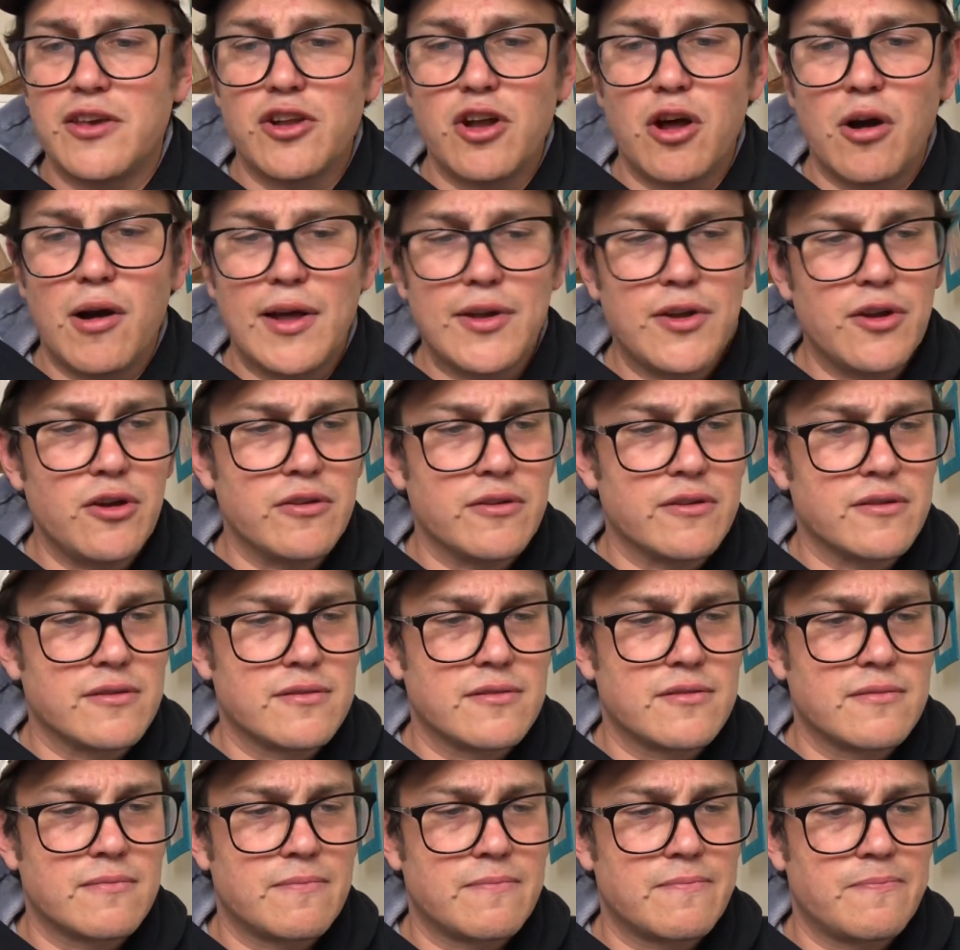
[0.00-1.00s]

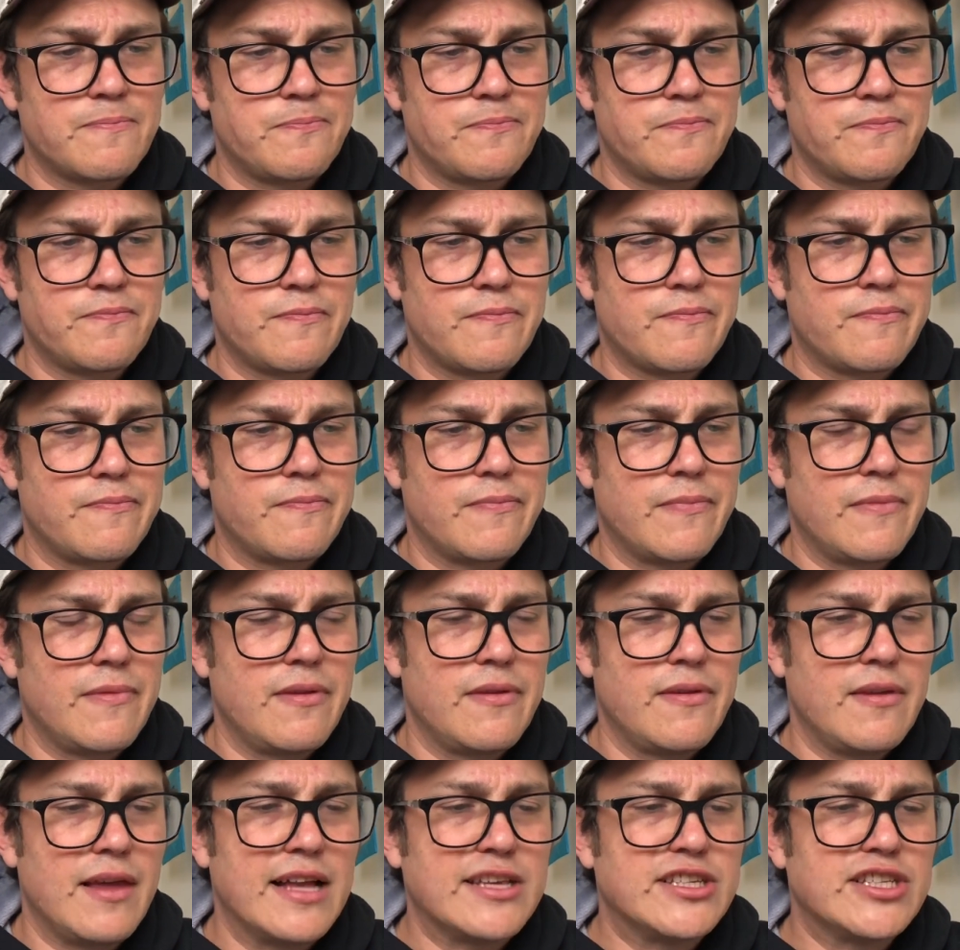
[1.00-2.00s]

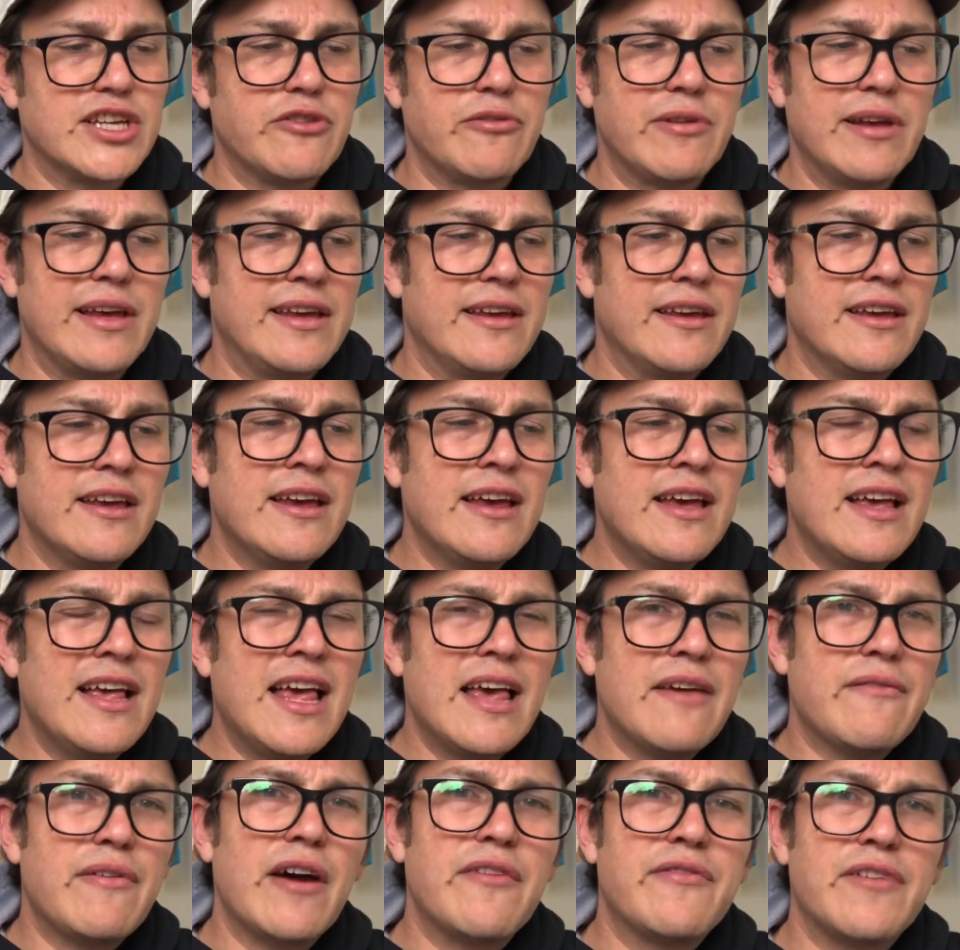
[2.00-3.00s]
I generally,
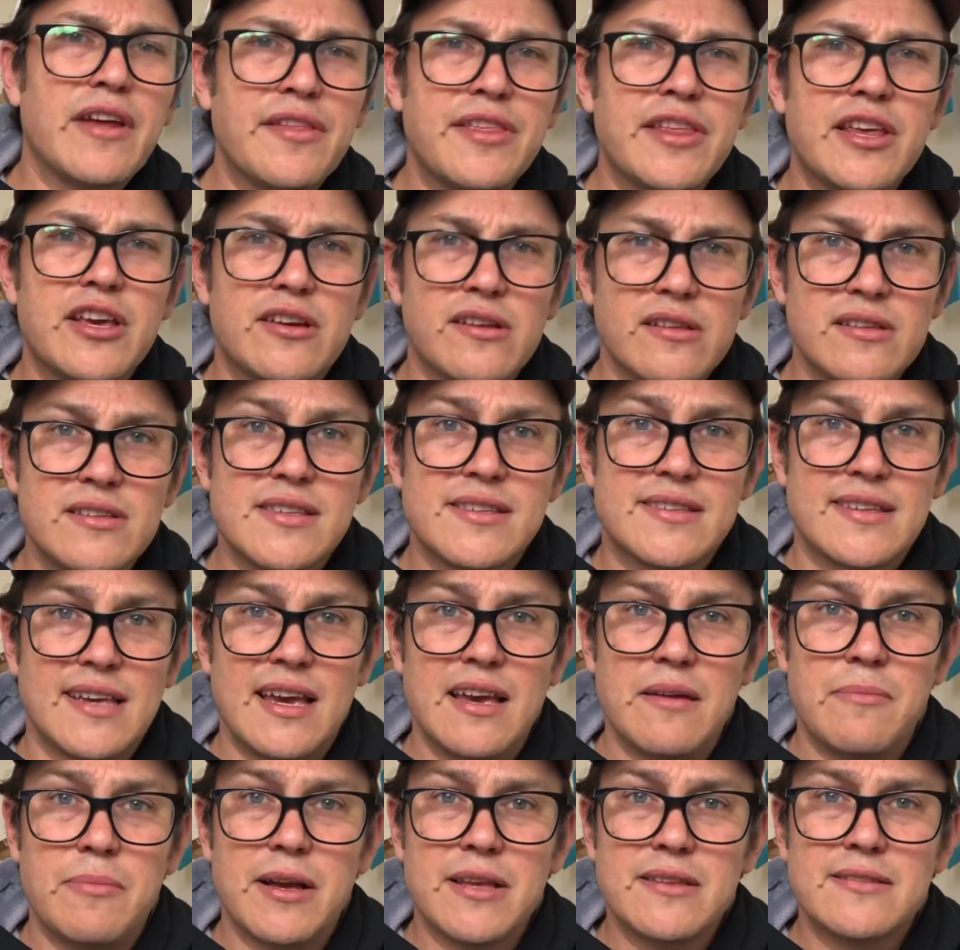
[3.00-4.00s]
if I have nothing good to say about